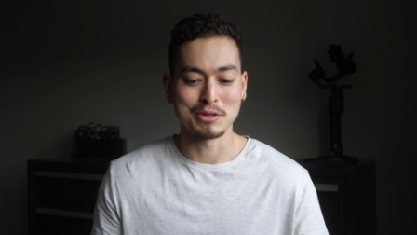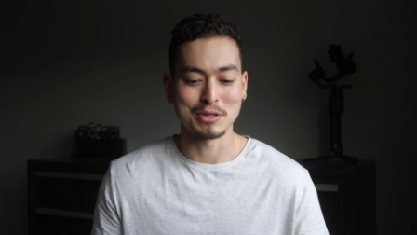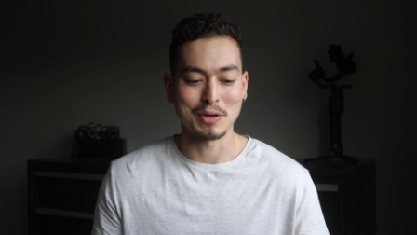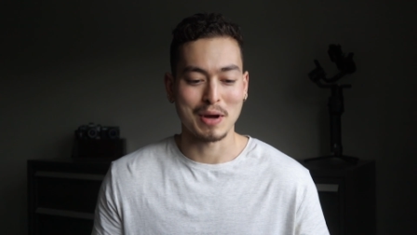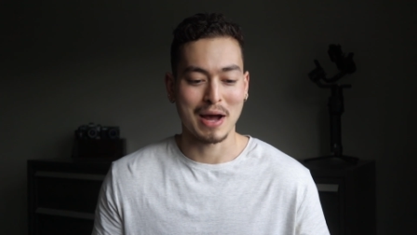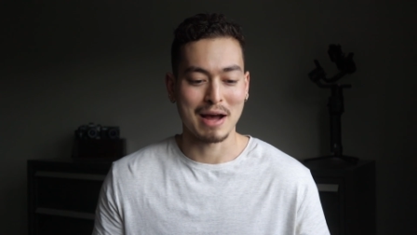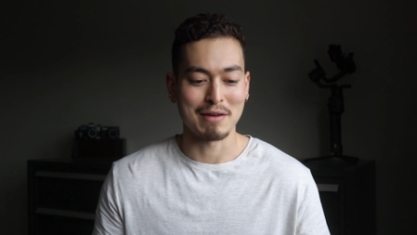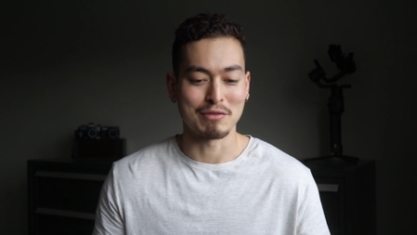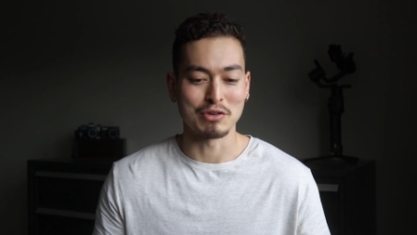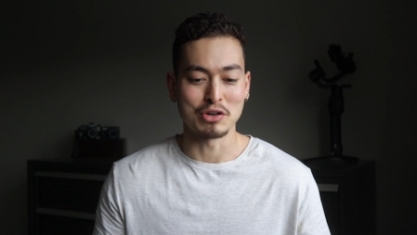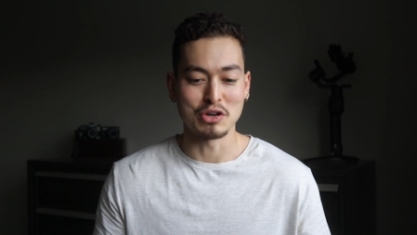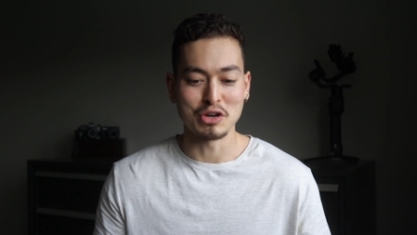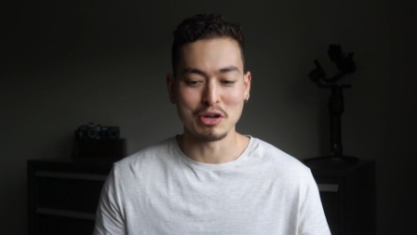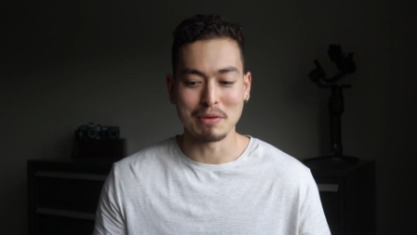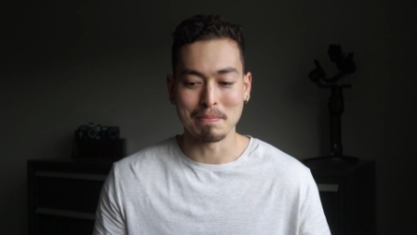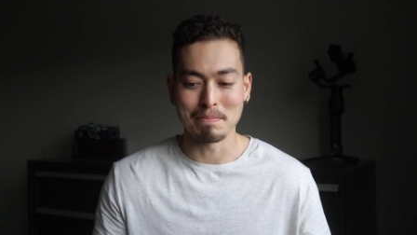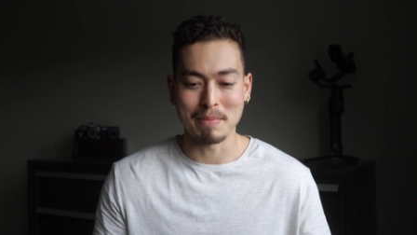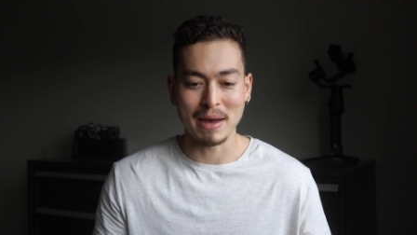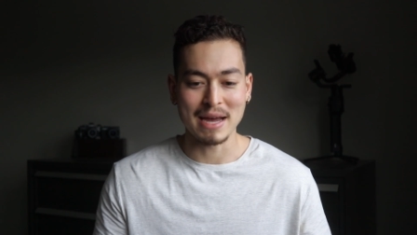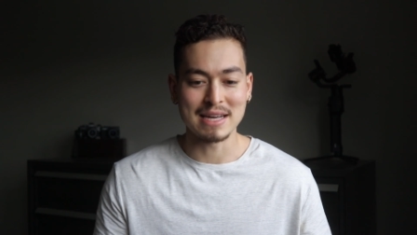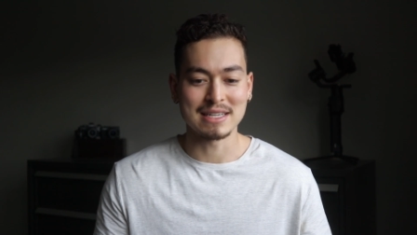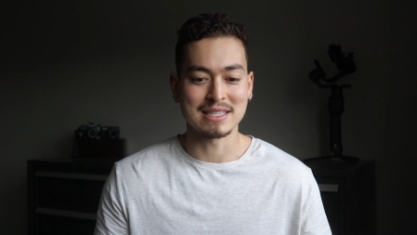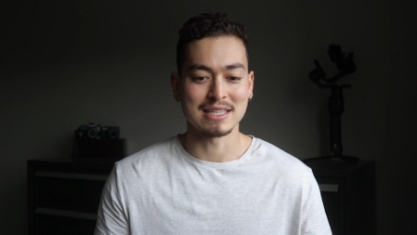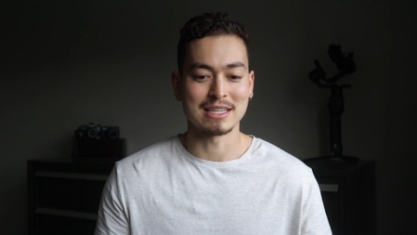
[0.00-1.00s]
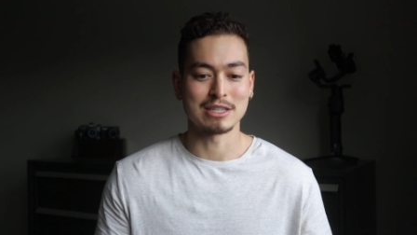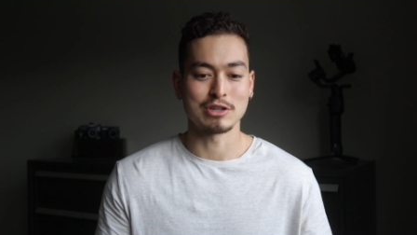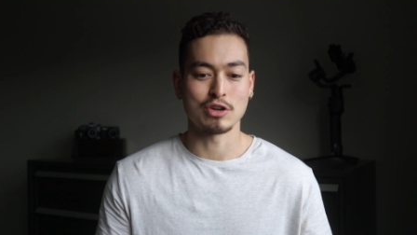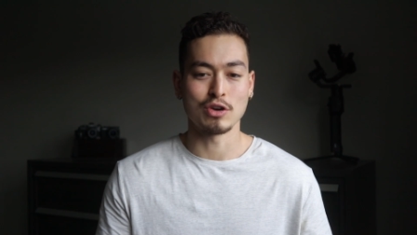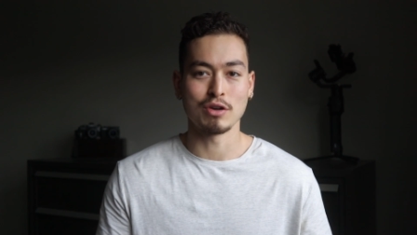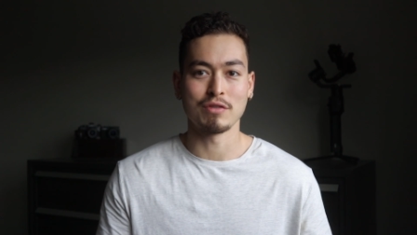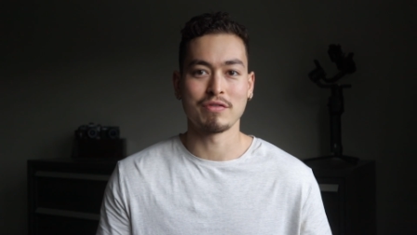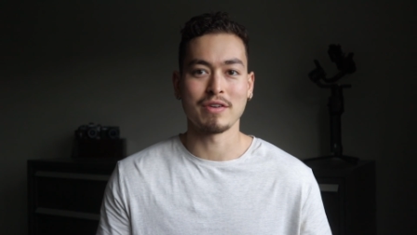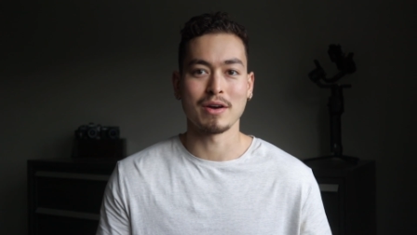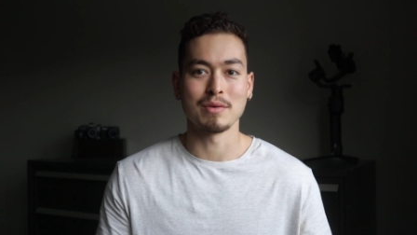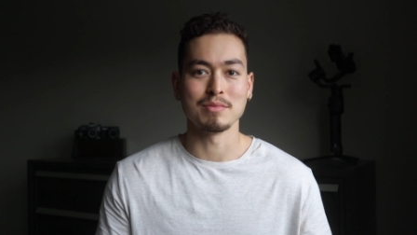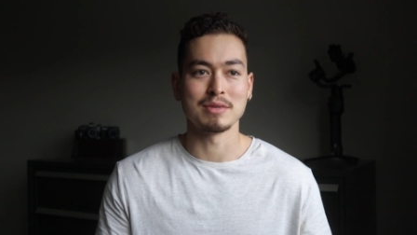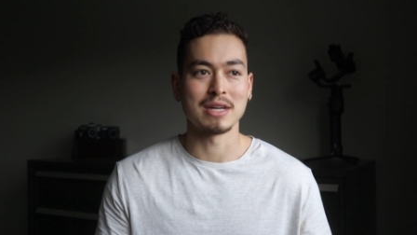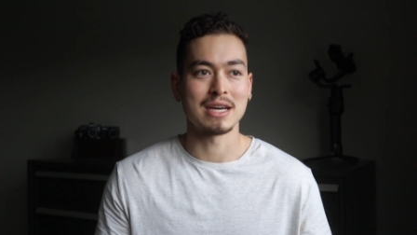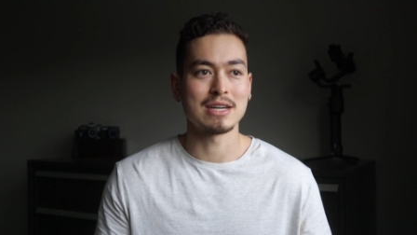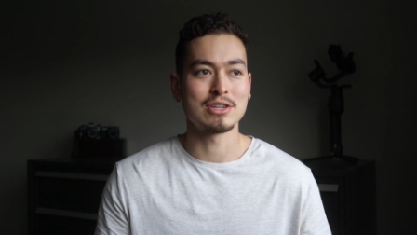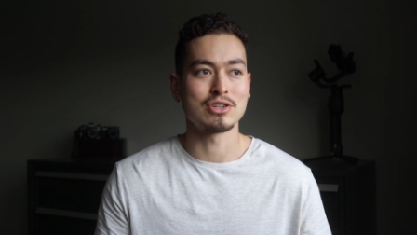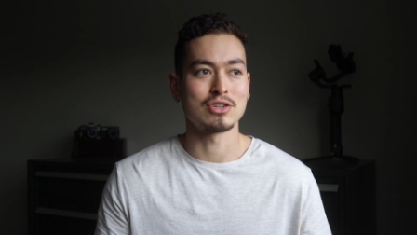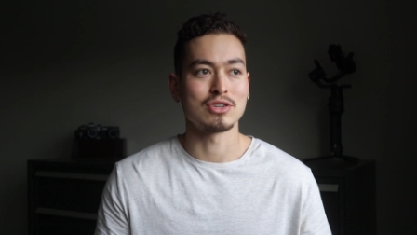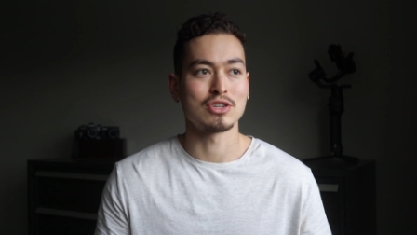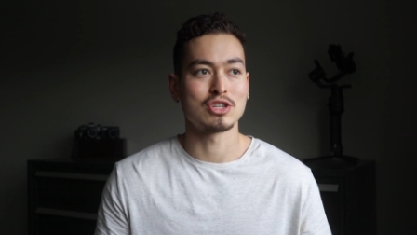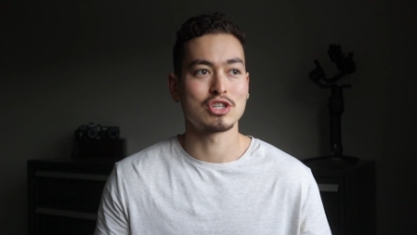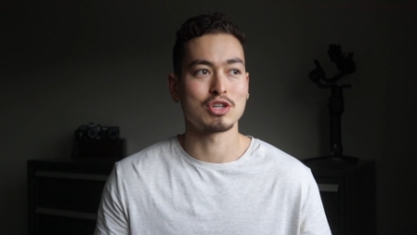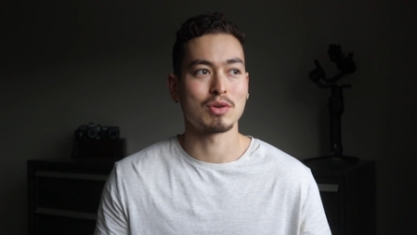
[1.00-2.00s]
to have good bases, good foundations.